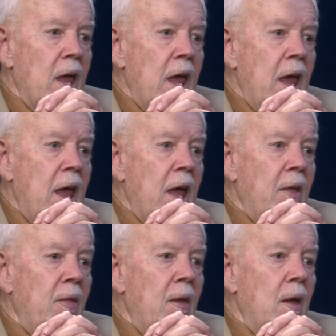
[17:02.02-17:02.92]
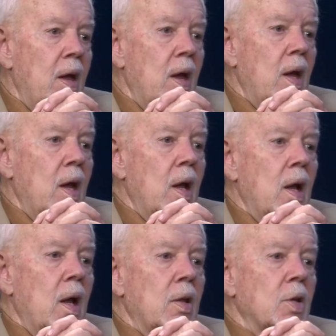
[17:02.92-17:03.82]
and
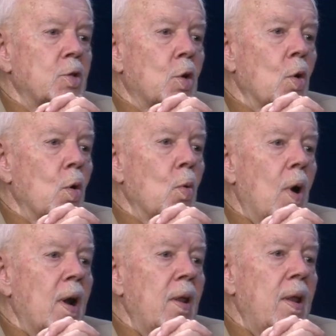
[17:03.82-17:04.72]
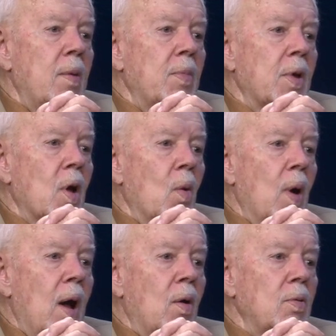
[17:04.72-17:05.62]
the school wanted him to go
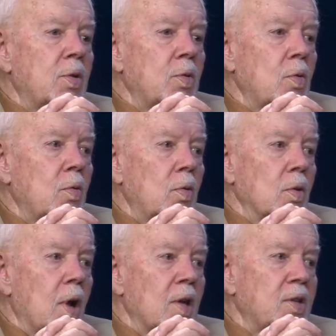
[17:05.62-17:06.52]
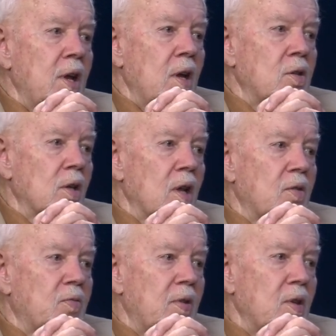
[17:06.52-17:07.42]
out to Los
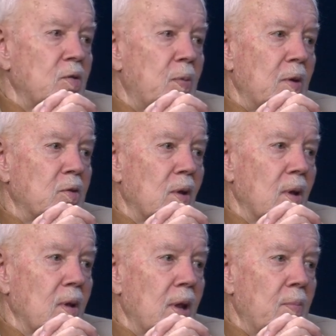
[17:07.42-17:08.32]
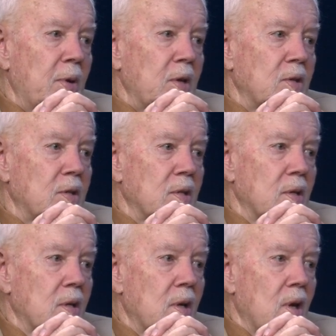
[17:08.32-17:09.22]
Angeles for the Special Olympics.
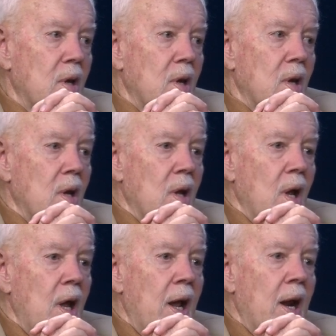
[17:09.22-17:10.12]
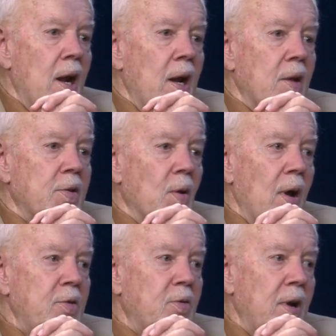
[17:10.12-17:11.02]
And so
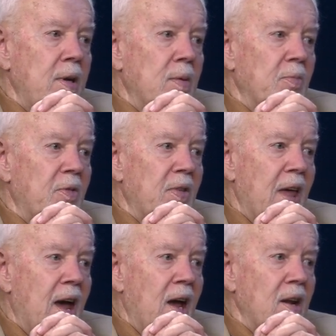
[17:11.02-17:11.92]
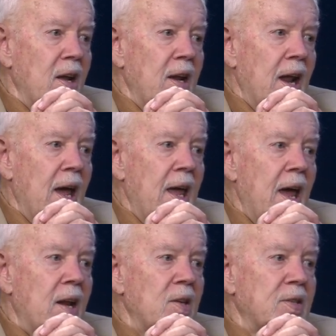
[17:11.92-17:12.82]
I trained him for that, and I
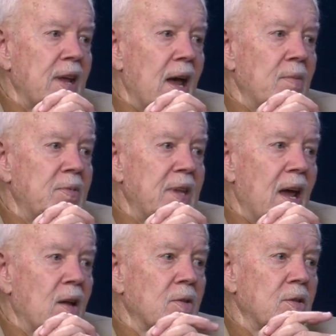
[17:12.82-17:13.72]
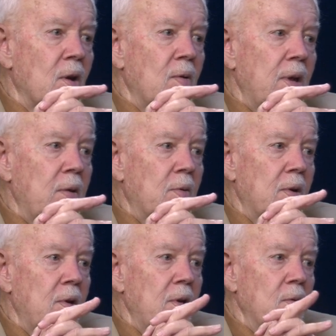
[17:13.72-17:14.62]
had his times down so he
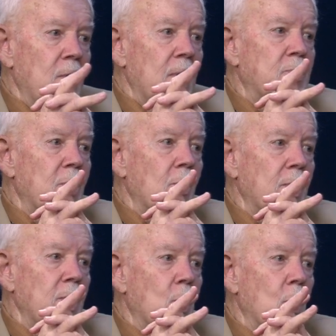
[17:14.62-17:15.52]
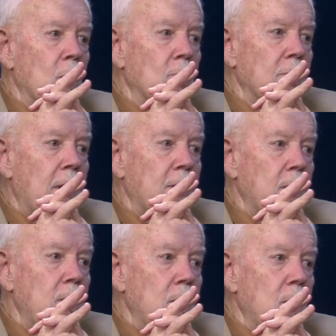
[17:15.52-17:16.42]
would, would have broken the world record.